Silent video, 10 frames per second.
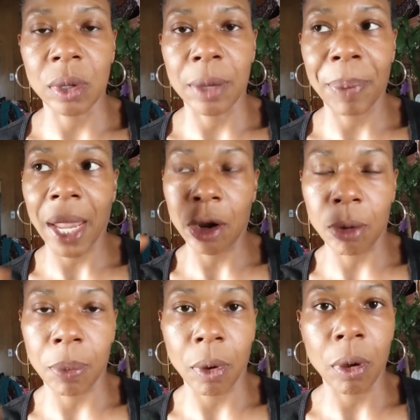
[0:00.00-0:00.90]

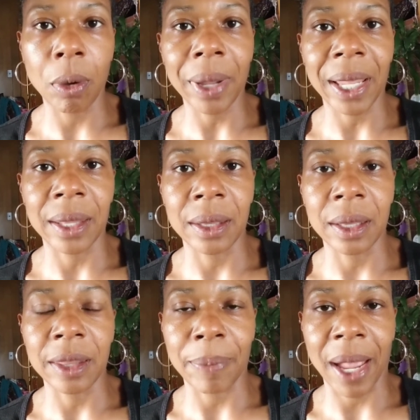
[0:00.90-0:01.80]
parable in
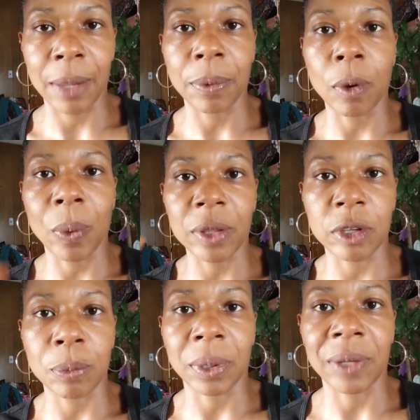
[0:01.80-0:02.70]
the Bible, whether
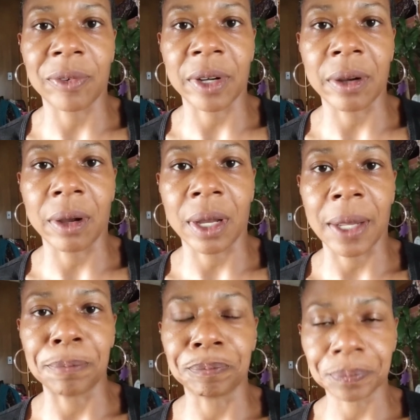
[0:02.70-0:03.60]
you believe or
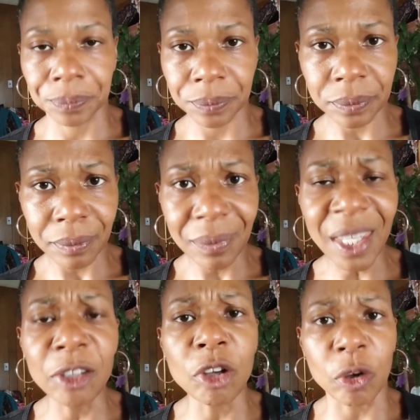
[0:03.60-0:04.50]

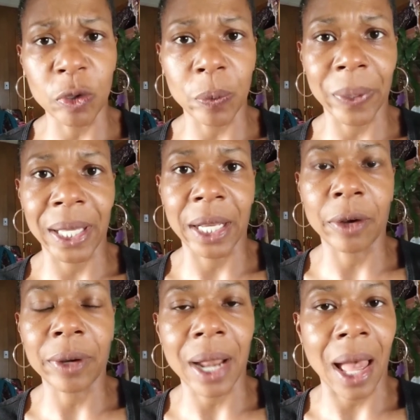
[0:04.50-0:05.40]
you read it
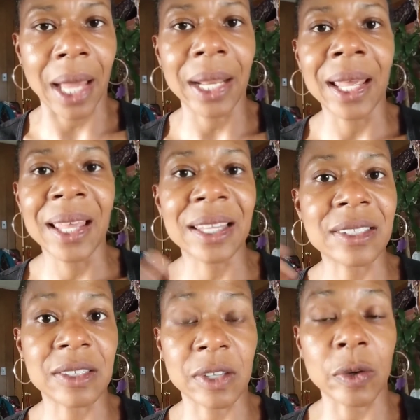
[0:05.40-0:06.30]
or not.
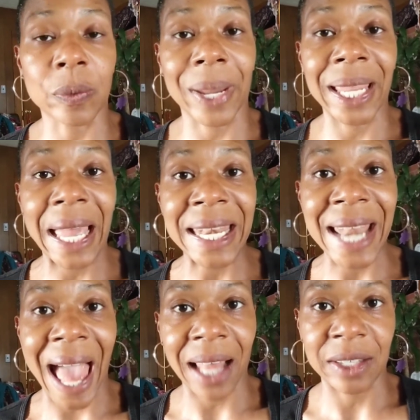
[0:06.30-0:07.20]
This is a great
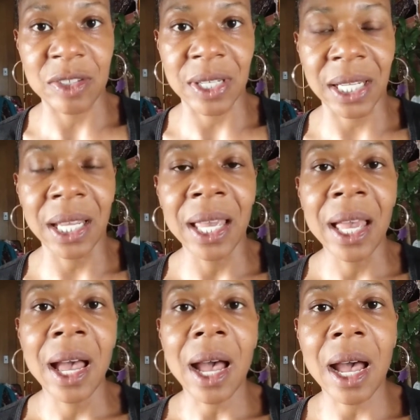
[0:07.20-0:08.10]
analogy
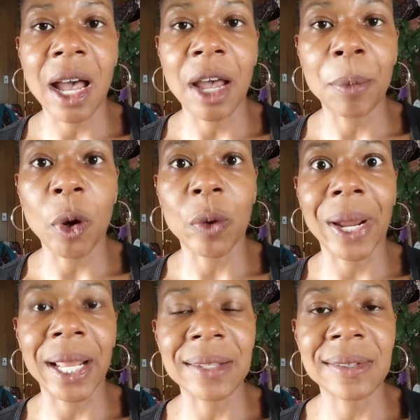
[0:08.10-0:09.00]
or a
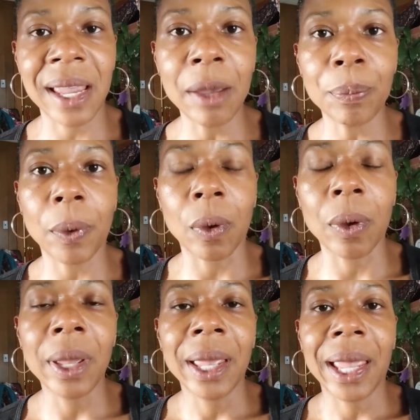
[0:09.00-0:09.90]
great
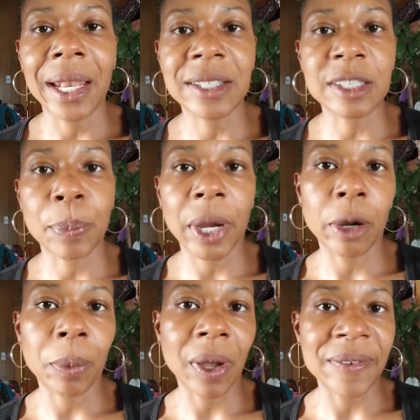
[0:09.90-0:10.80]
example, and it's the
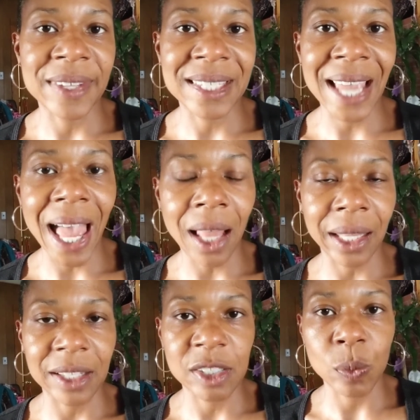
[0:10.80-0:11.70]
parable of the
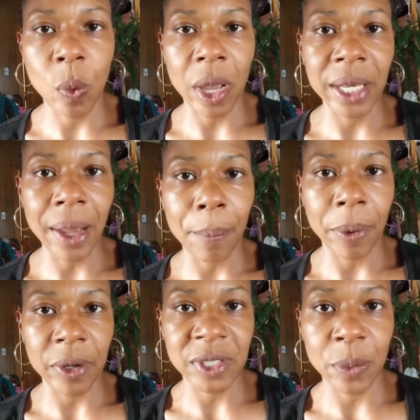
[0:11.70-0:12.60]
talents. One
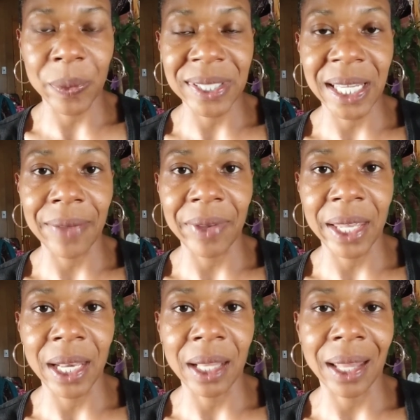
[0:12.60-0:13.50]
person was
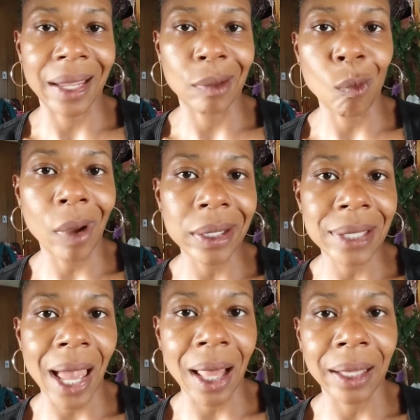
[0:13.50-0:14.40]
given like 1
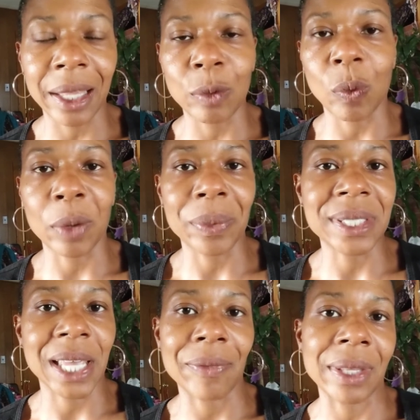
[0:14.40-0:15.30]
talent, one was
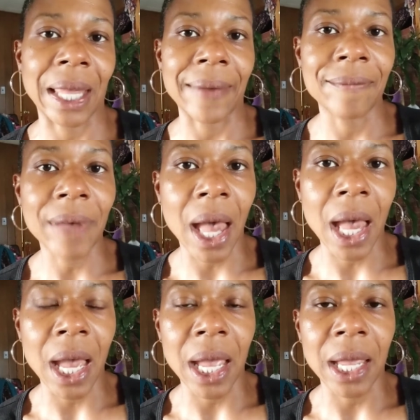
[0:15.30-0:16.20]
given like
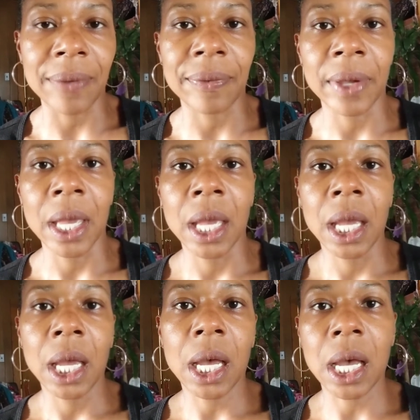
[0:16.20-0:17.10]
5,
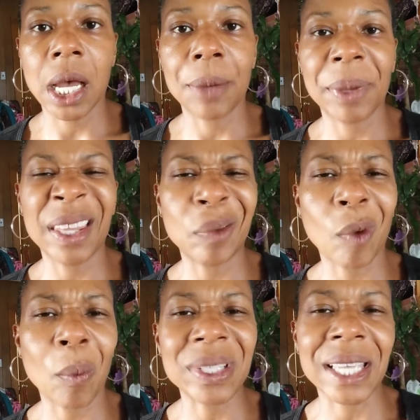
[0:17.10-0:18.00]
and then
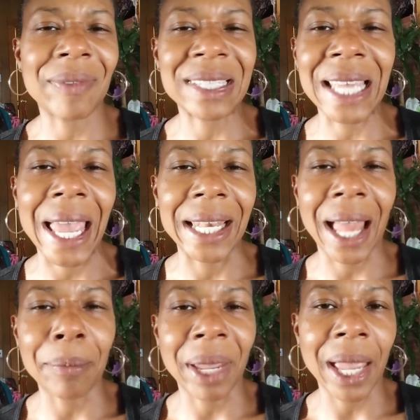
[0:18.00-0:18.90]
one was given 10.
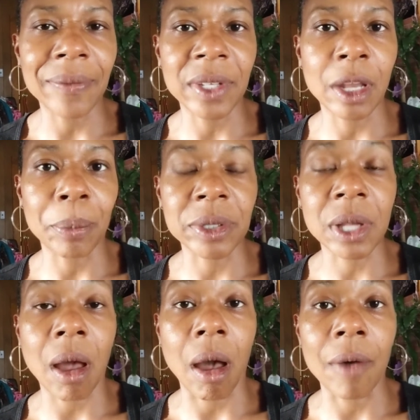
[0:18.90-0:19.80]
I might have the numbers
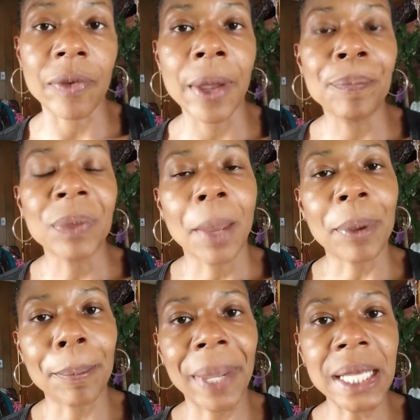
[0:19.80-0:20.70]
off.
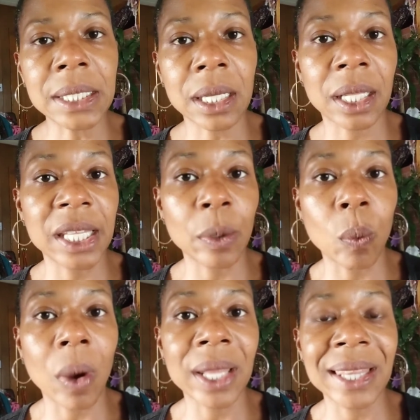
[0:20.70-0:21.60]
But basically, the
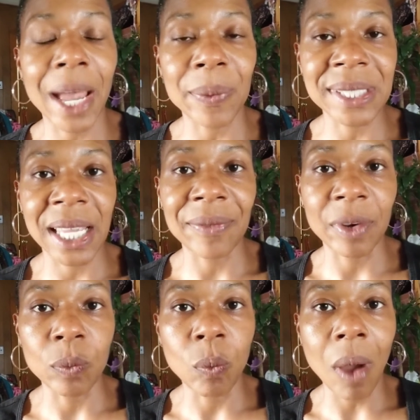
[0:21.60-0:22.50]
one that was
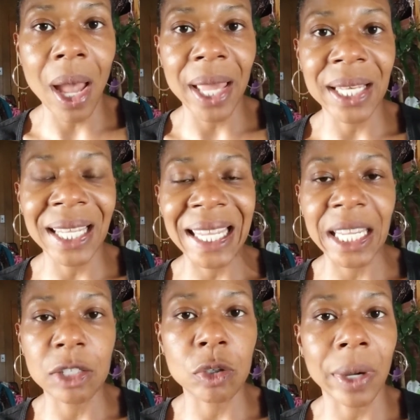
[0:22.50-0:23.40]
given 1,
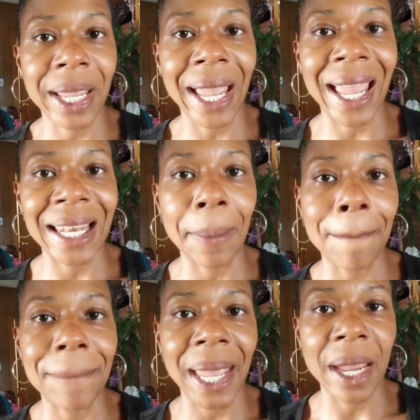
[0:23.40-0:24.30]
he took it and he
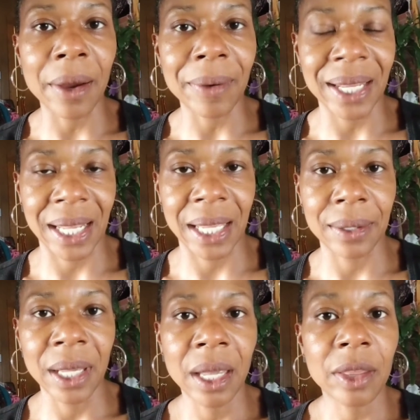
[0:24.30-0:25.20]
buried it.
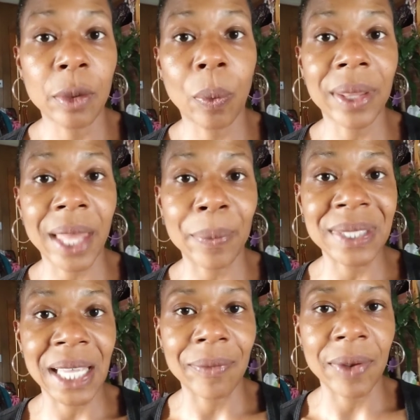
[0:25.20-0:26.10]
The one that was
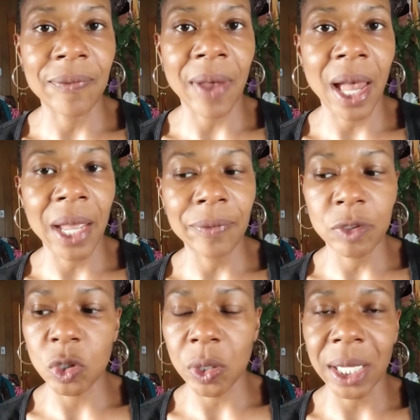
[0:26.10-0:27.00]
given 5
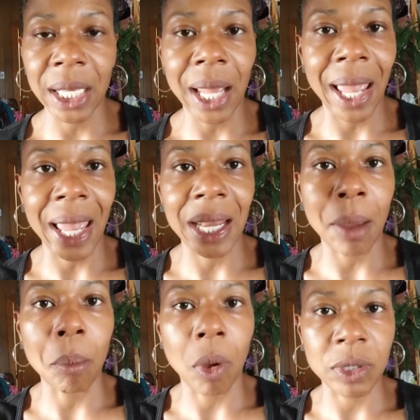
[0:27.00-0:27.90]
took it and
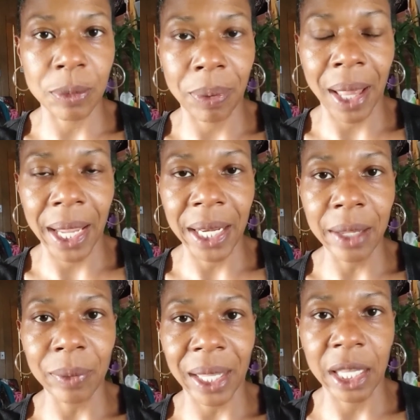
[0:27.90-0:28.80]
multiplied
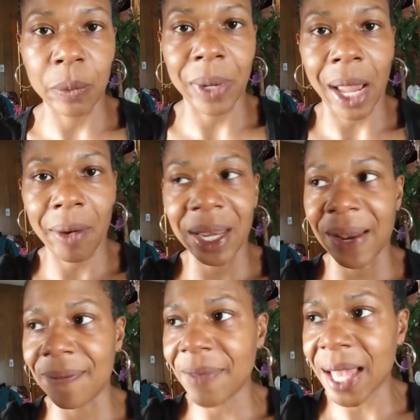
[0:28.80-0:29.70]
it, like he went out and
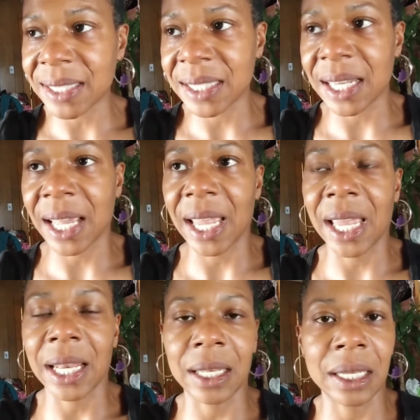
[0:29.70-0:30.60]
invested
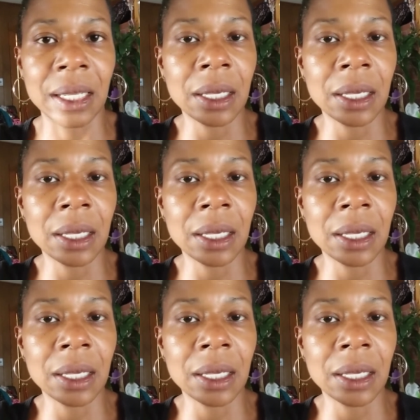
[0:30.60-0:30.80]
it and,